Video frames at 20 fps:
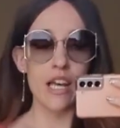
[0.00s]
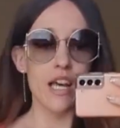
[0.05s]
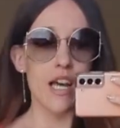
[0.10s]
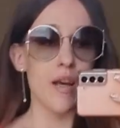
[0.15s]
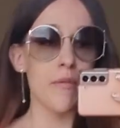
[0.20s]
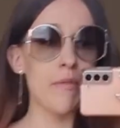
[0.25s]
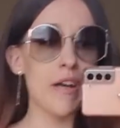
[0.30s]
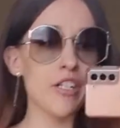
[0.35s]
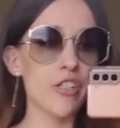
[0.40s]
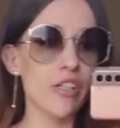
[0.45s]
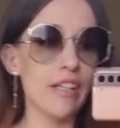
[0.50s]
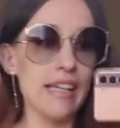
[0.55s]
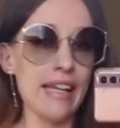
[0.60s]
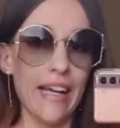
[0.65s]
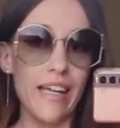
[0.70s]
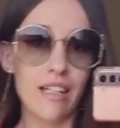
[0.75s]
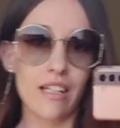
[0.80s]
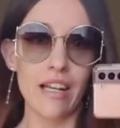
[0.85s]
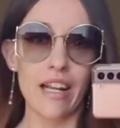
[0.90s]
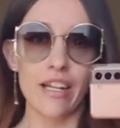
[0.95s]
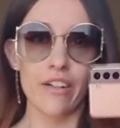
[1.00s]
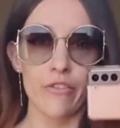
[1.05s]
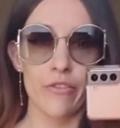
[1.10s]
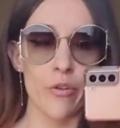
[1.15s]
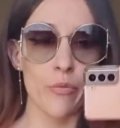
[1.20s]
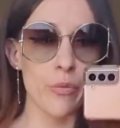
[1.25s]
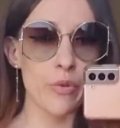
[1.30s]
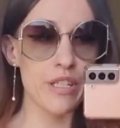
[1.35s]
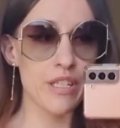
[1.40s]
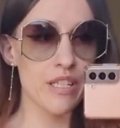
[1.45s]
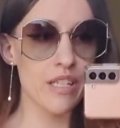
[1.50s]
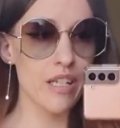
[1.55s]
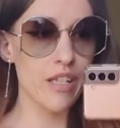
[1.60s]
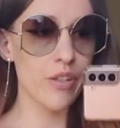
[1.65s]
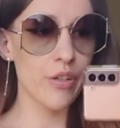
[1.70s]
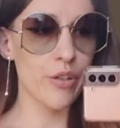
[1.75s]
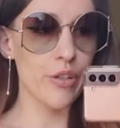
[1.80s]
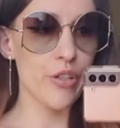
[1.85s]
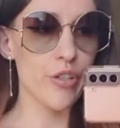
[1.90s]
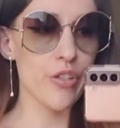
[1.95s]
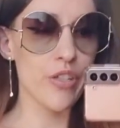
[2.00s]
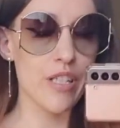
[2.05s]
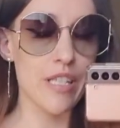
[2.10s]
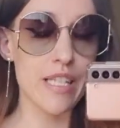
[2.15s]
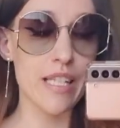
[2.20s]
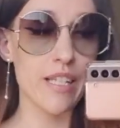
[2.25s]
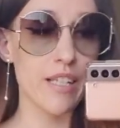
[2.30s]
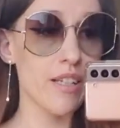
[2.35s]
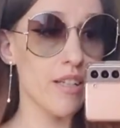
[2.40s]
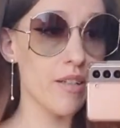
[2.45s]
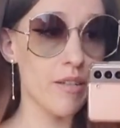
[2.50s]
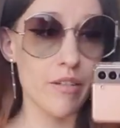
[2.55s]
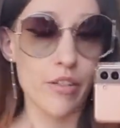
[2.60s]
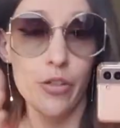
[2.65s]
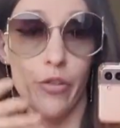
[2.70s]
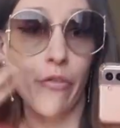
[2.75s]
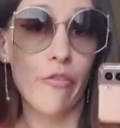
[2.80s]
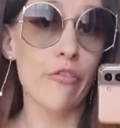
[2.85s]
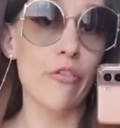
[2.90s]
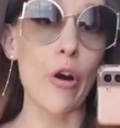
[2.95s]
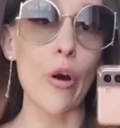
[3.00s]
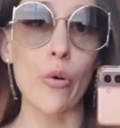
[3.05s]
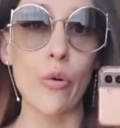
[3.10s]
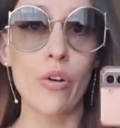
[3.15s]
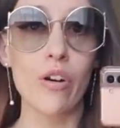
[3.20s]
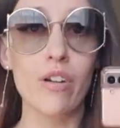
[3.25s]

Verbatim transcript: Imagine again, like for winter, you could just uh, throw